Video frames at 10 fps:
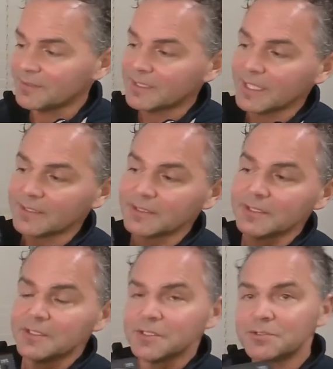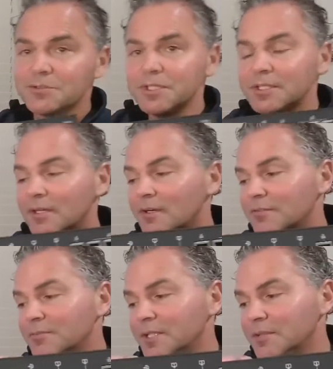You've got
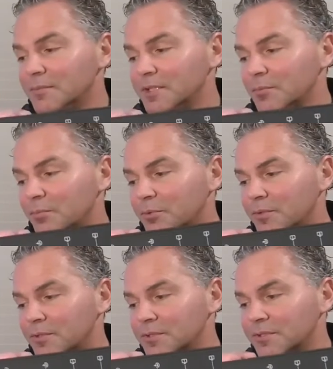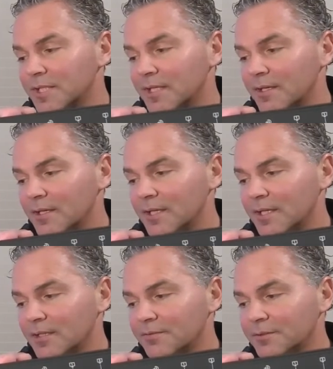3.5mm ports, you got a
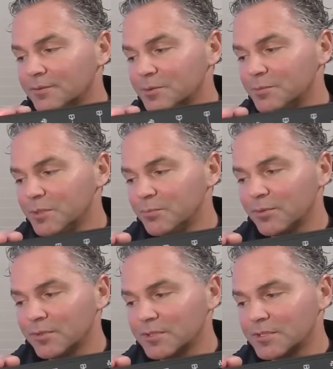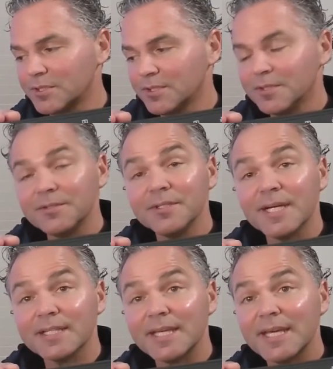lot of USB ports, you
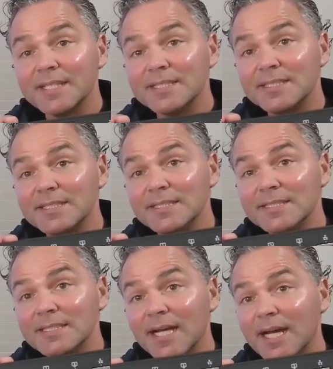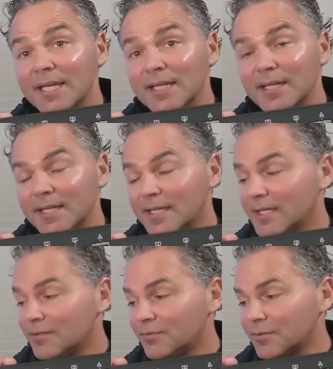got
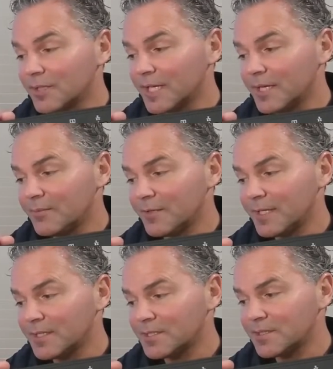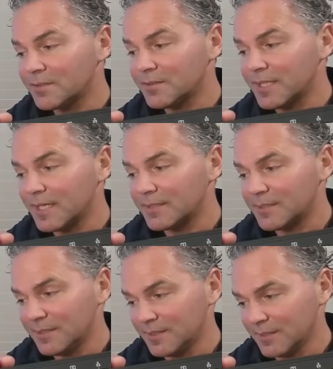HDCI for cameras, you got
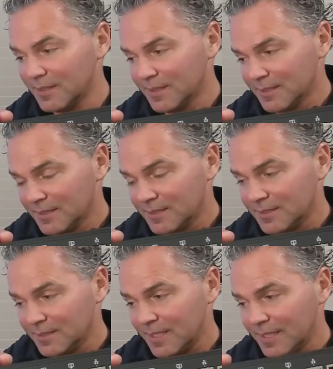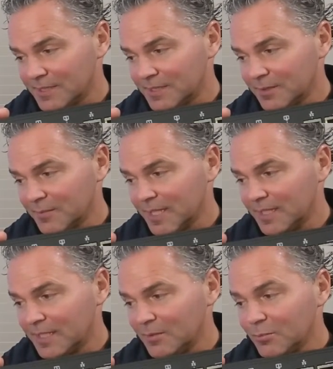here the
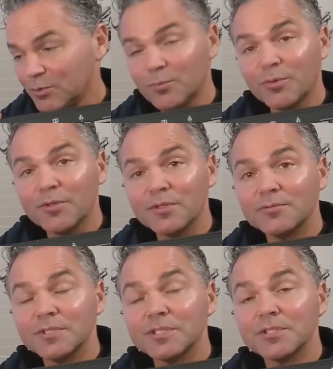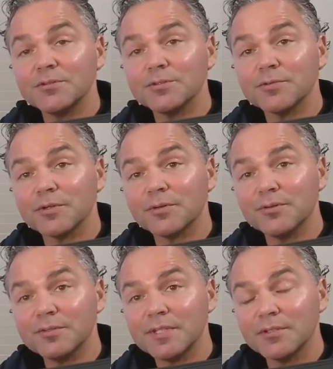HDMI input port, which you can use for
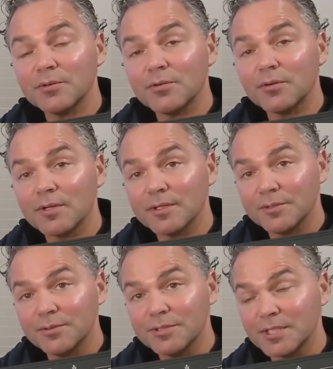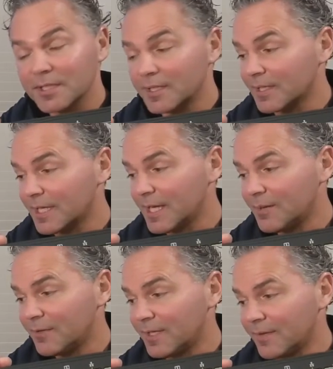content or using a
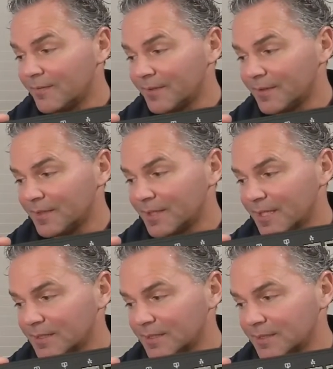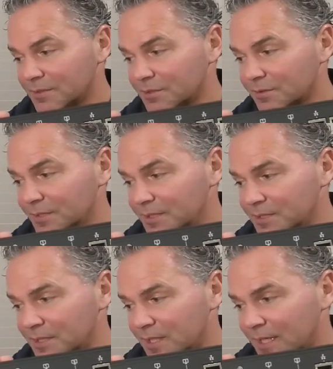camera. You got here
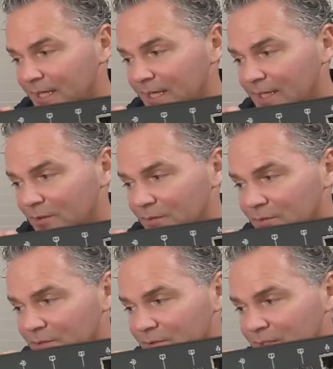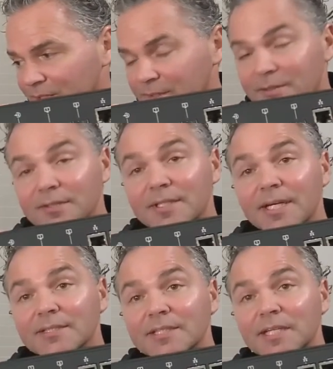screens, and also here you
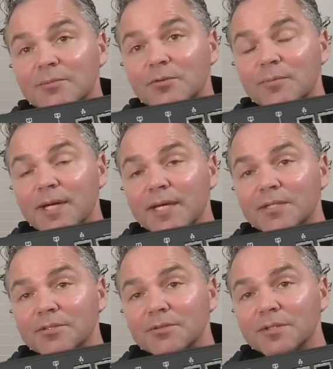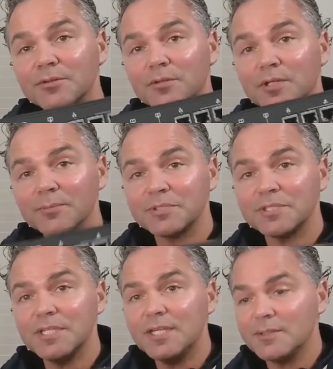got table mics, you can hook up
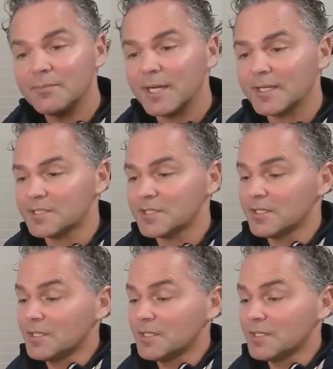ceiling mics.